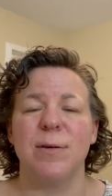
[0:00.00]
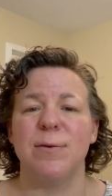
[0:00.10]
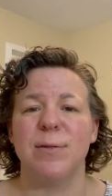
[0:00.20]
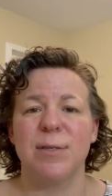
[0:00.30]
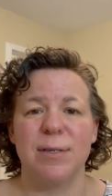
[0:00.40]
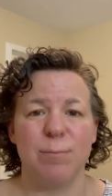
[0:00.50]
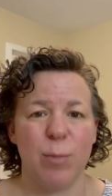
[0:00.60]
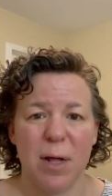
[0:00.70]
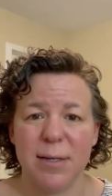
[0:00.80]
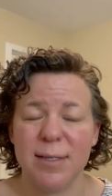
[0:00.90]
Those
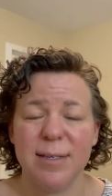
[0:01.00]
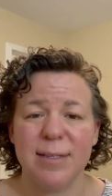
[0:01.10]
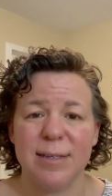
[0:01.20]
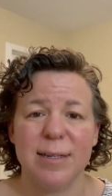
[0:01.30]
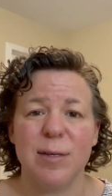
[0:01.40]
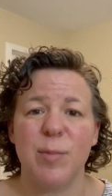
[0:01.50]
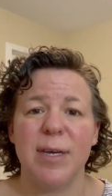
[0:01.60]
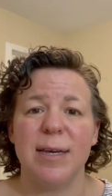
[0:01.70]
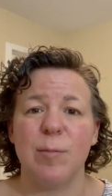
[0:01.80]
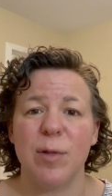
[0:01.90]
policies need to
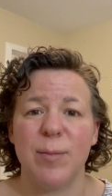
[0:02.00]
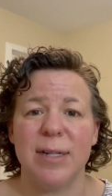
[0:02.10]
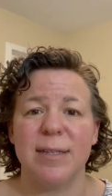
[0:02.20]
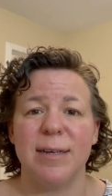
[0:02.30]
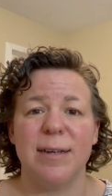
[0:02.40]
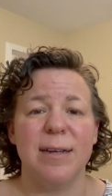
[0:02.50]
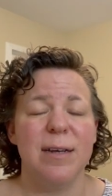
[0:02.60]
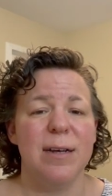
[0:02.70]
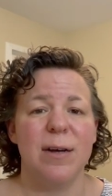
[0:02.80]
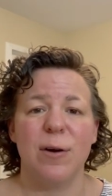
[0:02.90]
be implemented
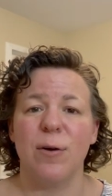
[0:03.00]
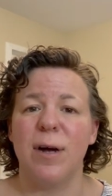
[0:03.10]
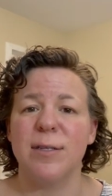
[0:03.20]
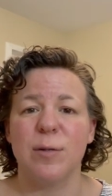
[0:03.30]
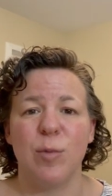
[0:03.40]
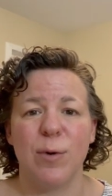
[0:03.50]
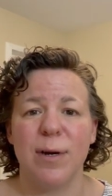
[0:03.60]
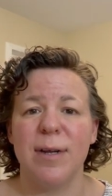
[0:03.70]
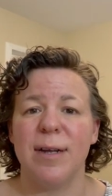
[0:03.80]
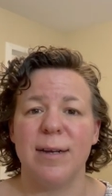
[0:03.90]
across the
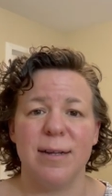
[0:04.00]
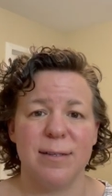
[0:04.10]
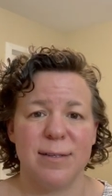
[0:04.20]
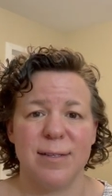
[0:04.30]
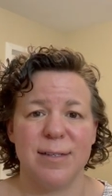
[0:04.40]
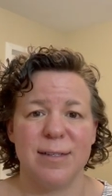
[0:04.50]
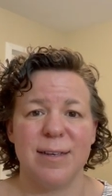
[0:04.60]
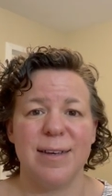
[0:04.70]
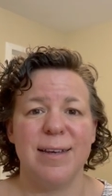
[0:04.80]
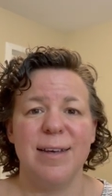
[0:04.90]
board and
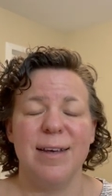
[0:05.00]
consistently.